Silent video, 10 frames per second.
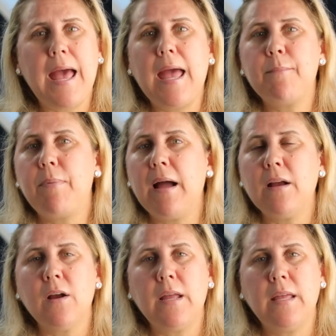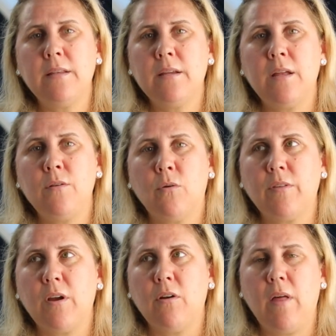A buyer in North
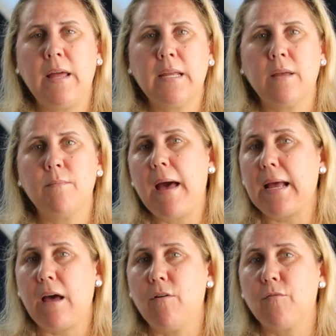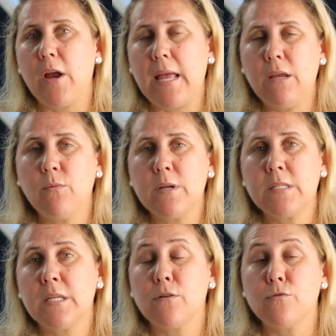Carolina can back out for any
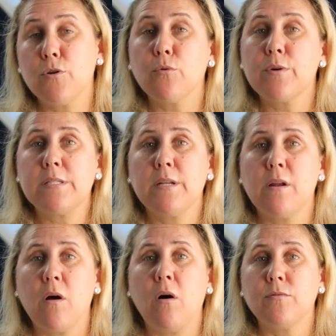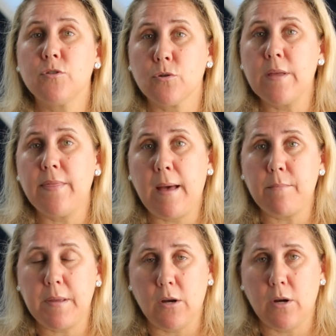reason or no reason at all during that
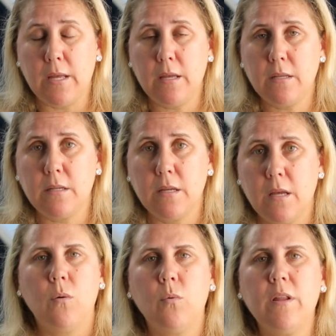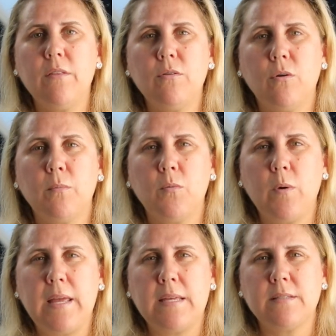period. One of the normal
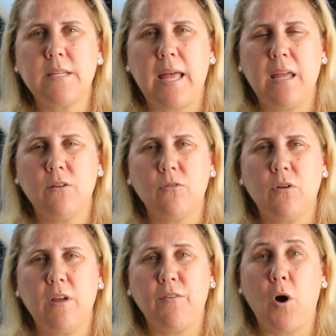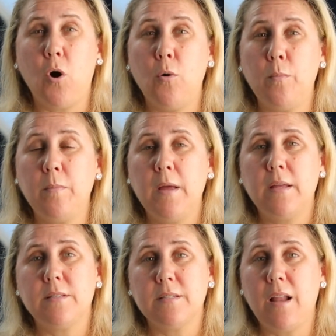ways to handle if a home
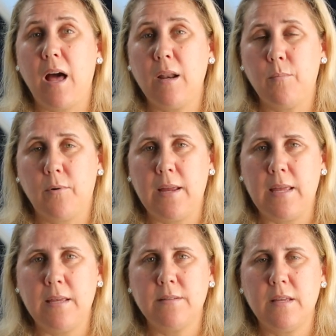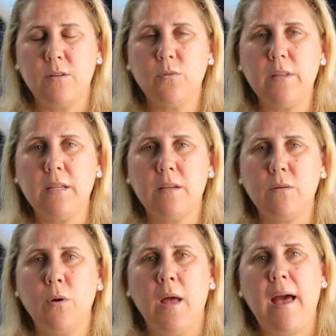does not appraise is really
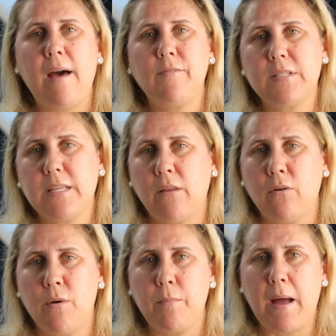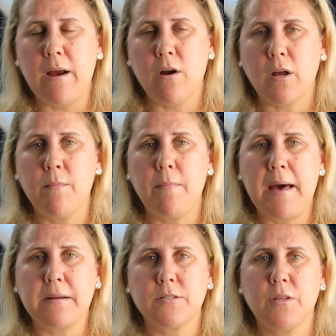to have the seller and buyer come
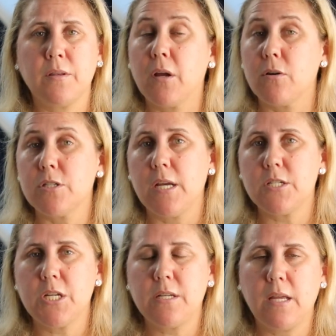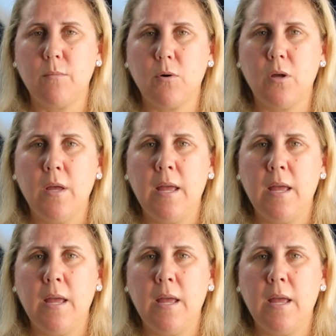back to the negotiation table